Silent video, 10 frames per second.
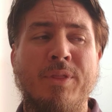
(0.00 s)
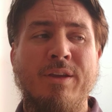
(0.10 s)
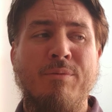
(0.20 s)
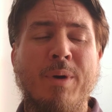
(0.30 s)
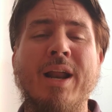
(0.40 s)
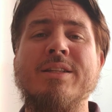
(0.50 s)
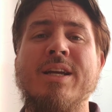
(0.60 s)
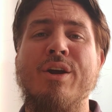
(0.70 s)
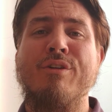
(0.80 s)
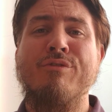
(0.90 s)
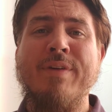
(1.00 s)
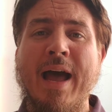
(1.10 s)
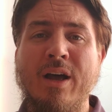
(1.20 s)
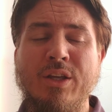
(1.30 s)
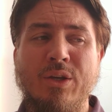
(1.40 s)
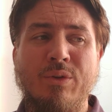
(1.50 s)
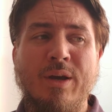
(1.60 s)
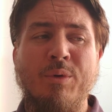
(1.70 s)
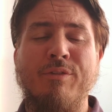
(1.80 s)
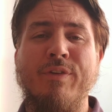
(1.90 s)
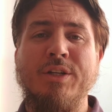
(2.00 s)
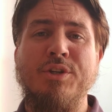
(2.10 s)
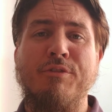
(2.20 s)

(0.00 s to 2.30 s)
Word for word: the monetary value that would affect